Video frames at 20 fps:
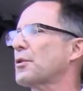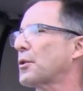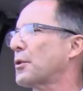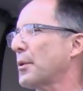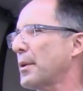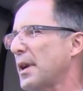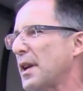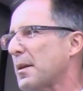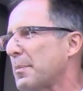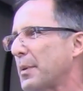North
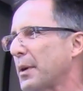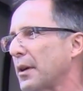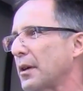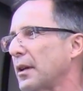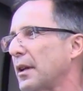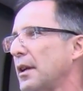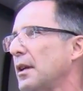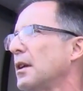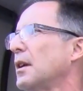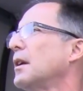Korea
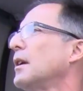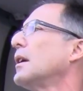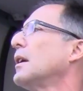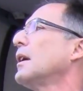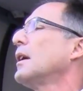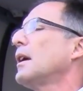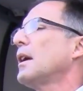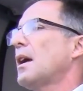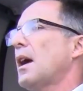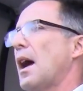apparently.
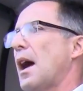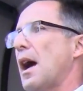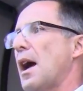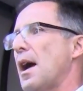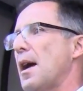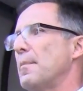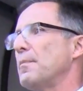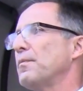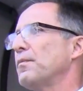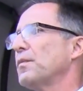
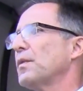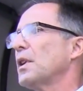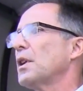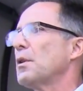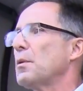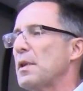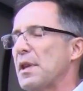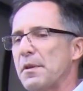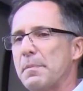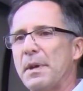
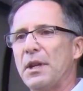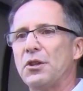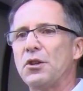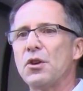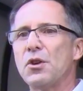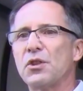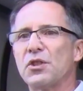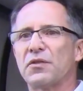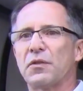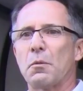It had been
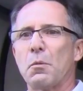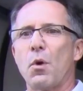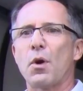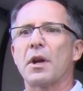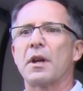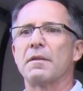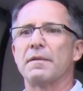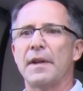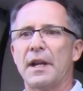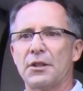used for
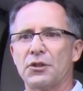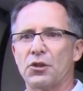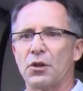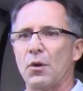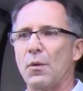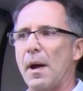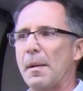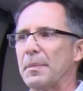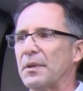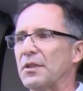more
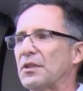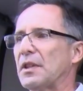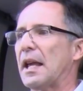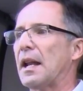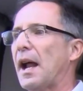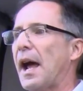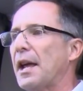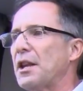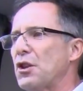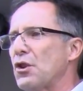conventional weapons,
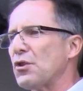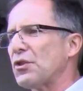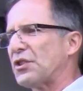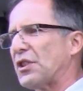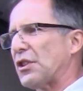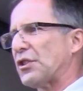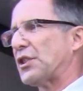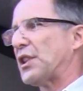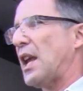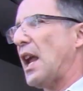and I
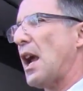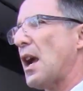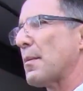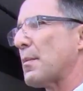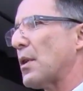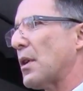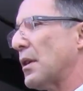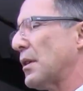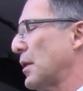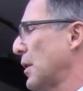used this
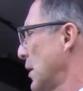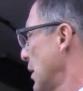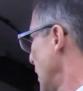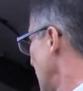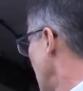camera